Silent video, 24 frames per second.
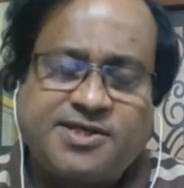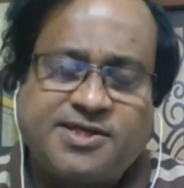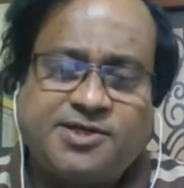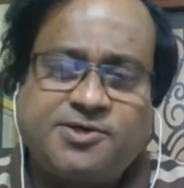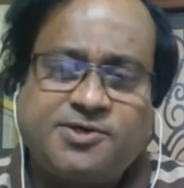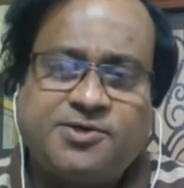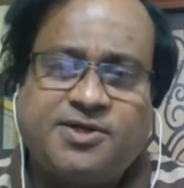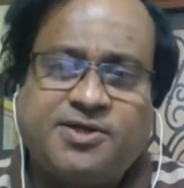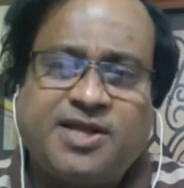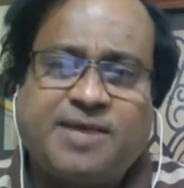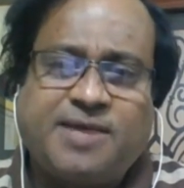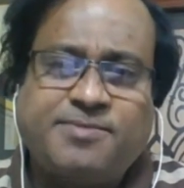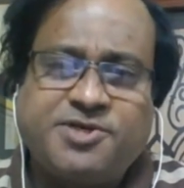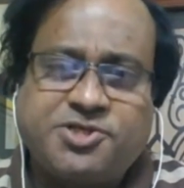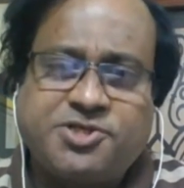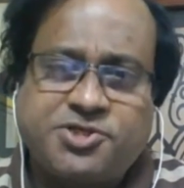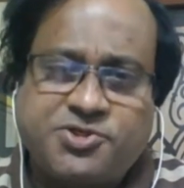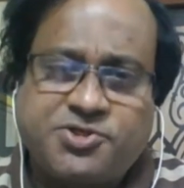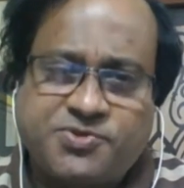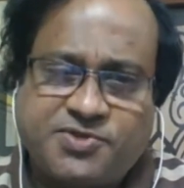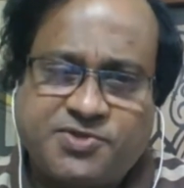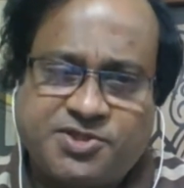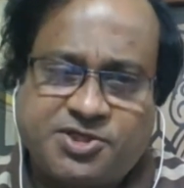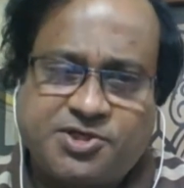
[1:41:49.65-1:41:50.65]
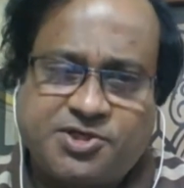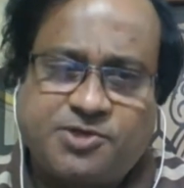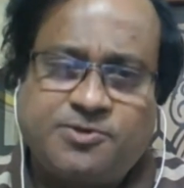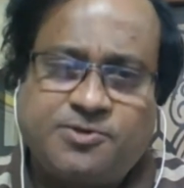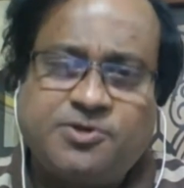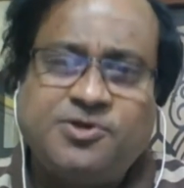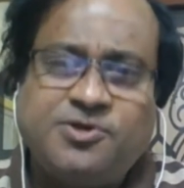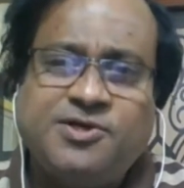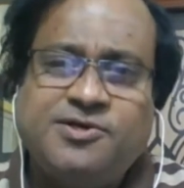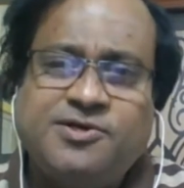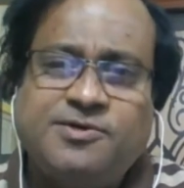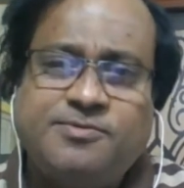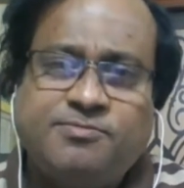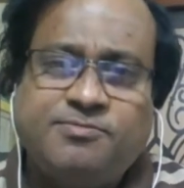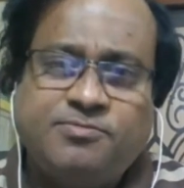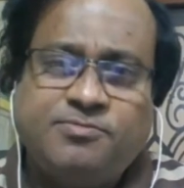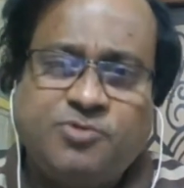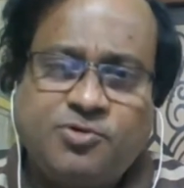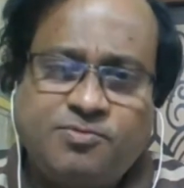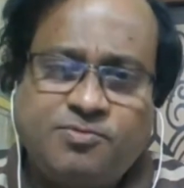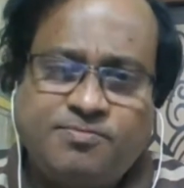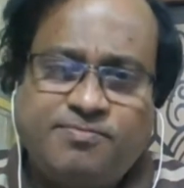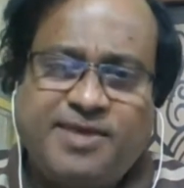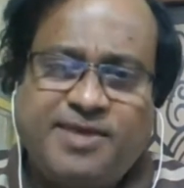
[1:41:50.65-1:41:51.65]
you know, Namashudra
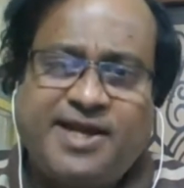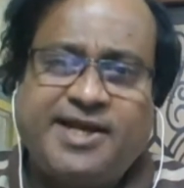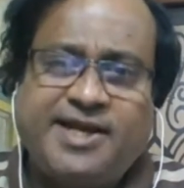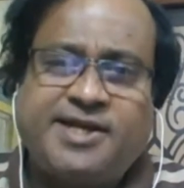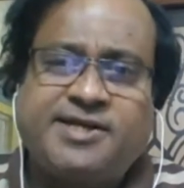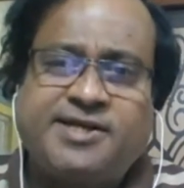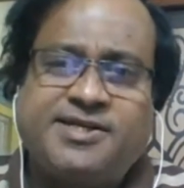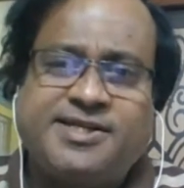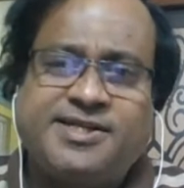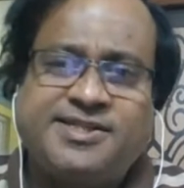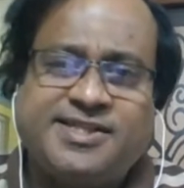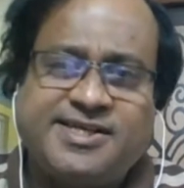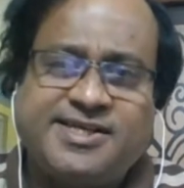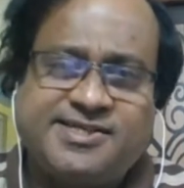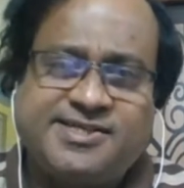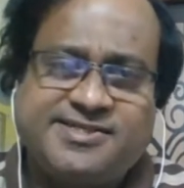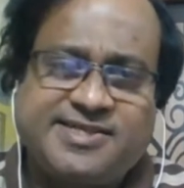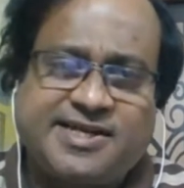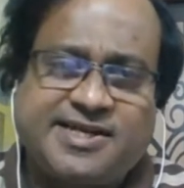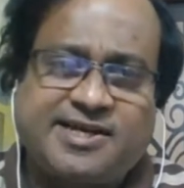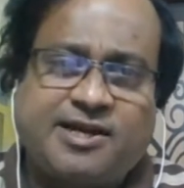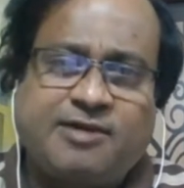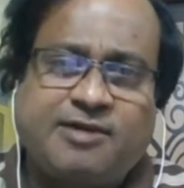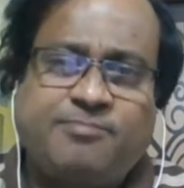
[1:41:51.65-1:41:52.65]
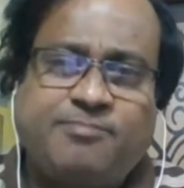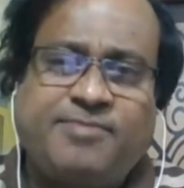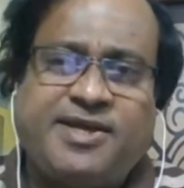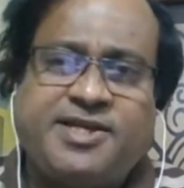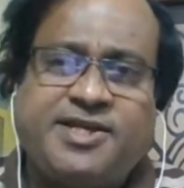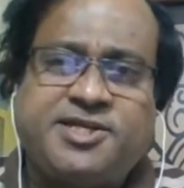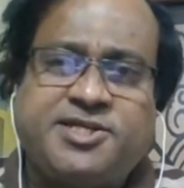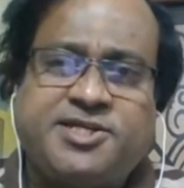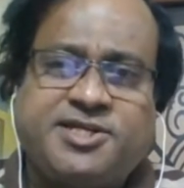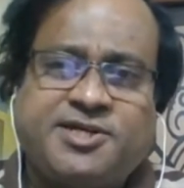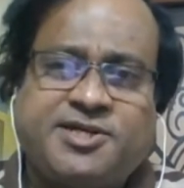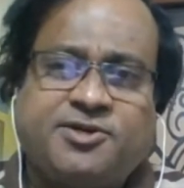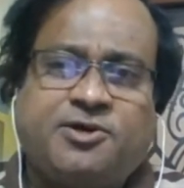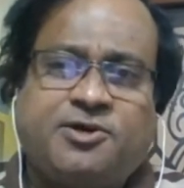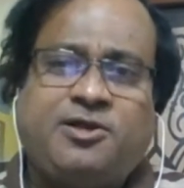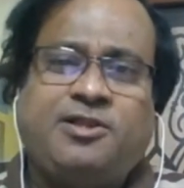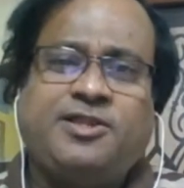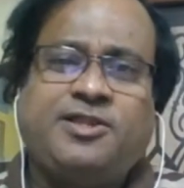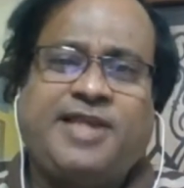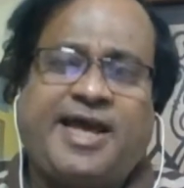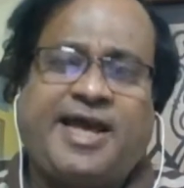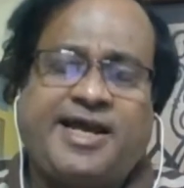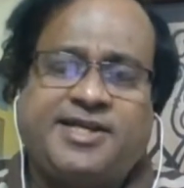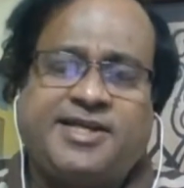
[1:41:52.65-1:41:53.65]
movement and their settlement and
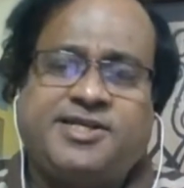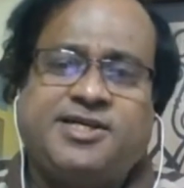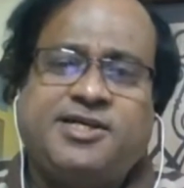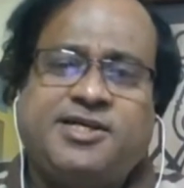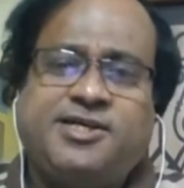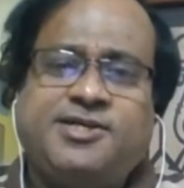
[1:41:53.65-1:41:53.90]
all that.